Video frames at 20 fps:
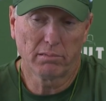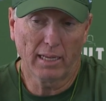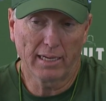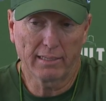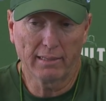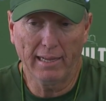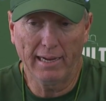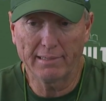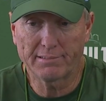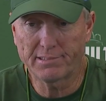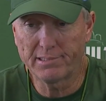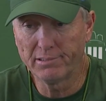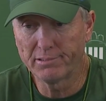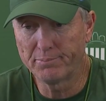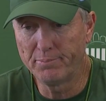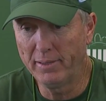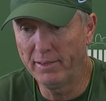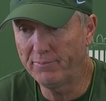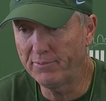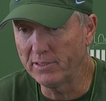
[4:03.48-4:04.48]
like last year with
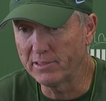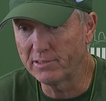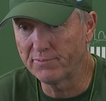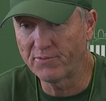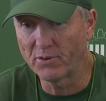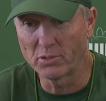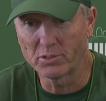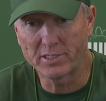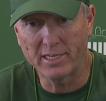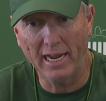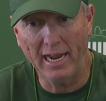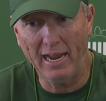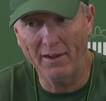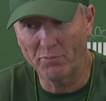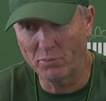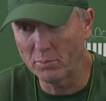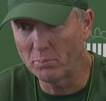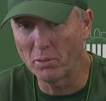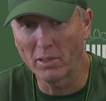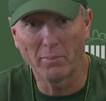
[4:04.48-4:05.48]
Memphis. First
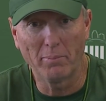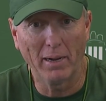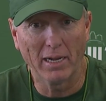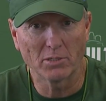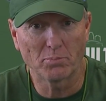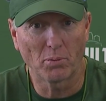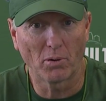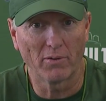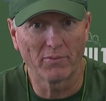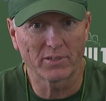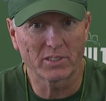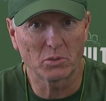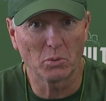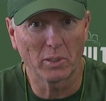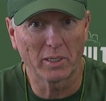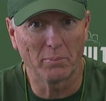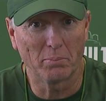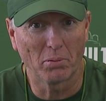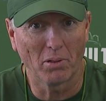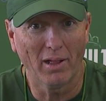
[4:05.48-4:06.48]
half we played about as perfect as
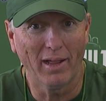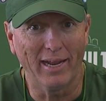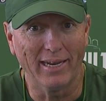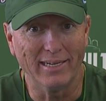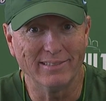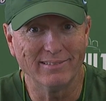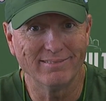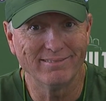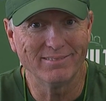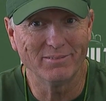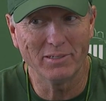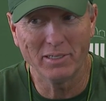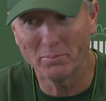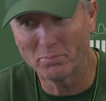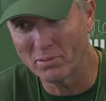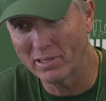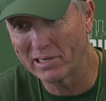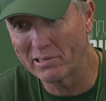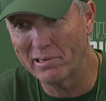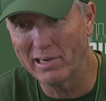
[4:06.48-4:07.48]
we could play. We didn't
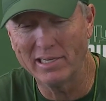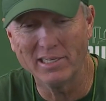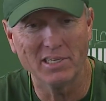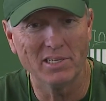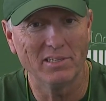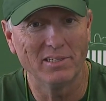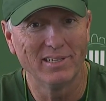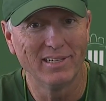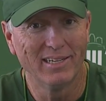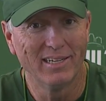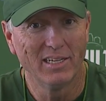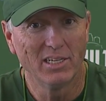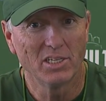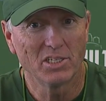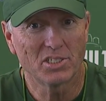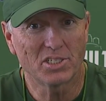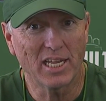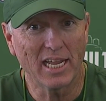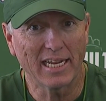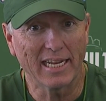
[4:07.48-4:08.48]
play great in the
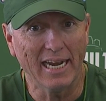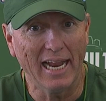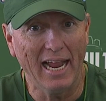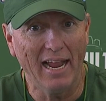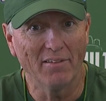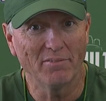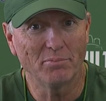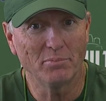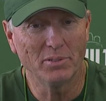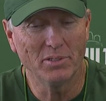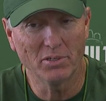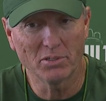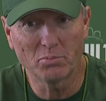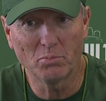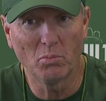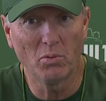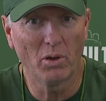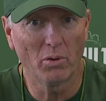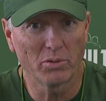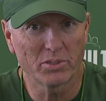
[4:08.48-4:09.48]
second half. There's
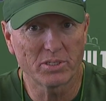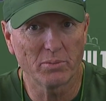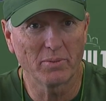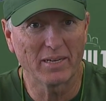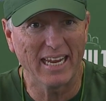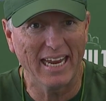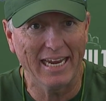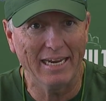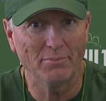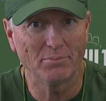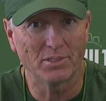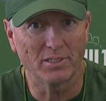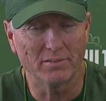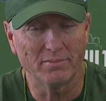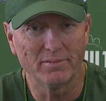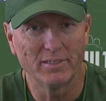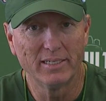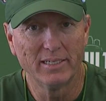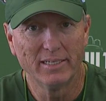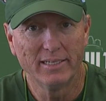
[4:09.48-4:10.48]
there were some games that,
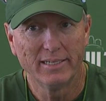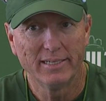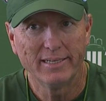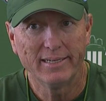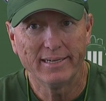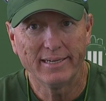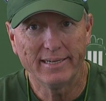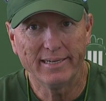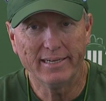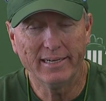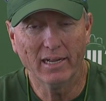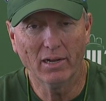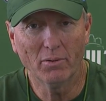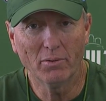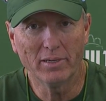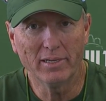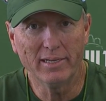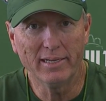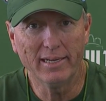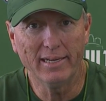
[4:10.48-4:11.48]
you know,
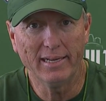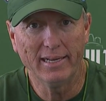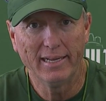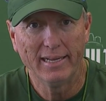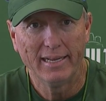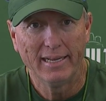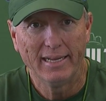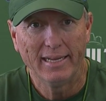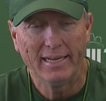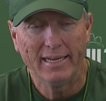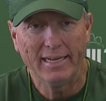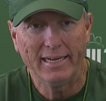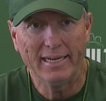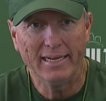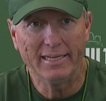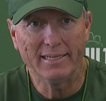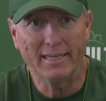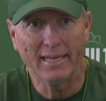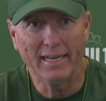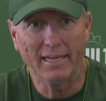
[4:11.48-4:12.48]
it,
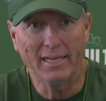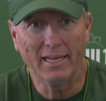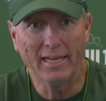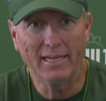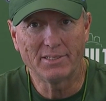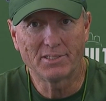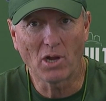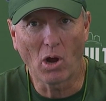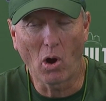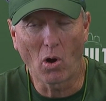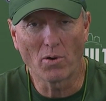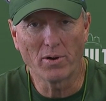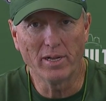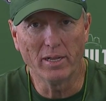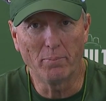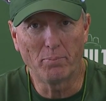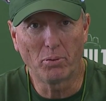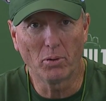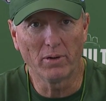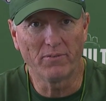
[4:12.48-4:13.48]
it, it, it's hard
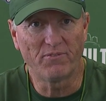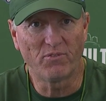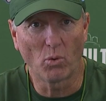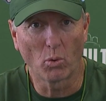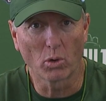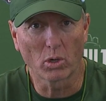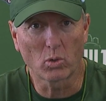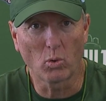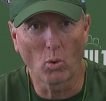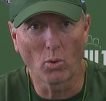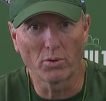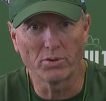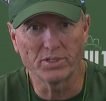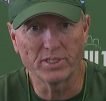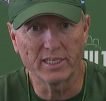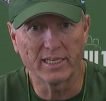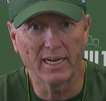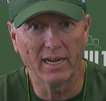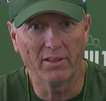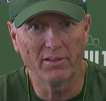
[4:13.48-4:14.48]
to put four quarters
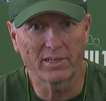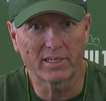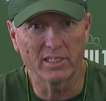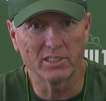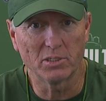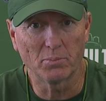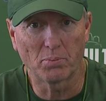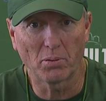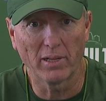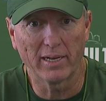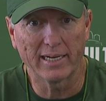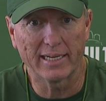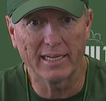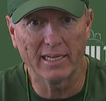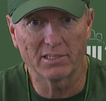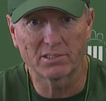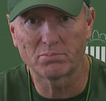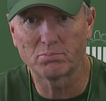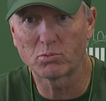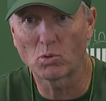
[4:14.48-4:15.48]
together because you're playing
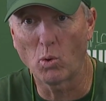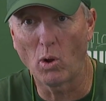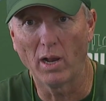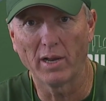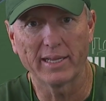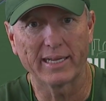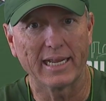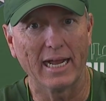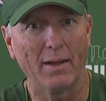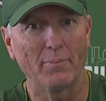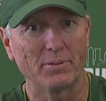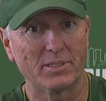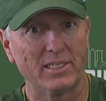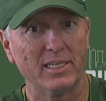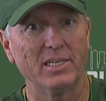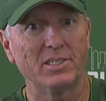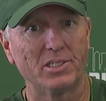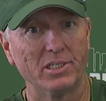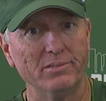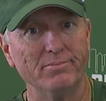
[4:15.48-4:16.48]
against quality
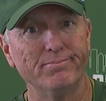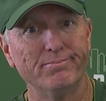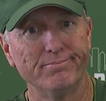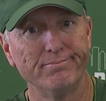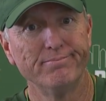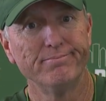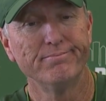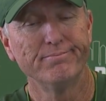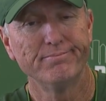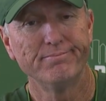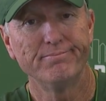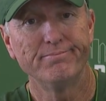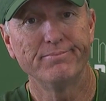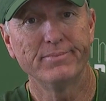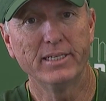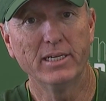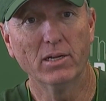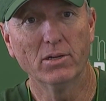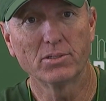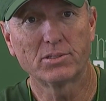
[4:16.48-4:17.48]
competition,
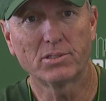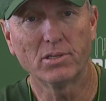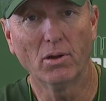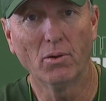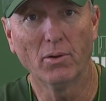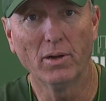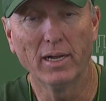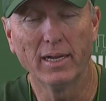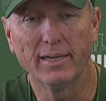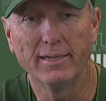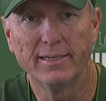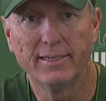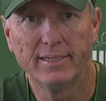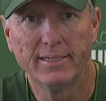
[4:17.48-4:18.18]
you know. So, uh,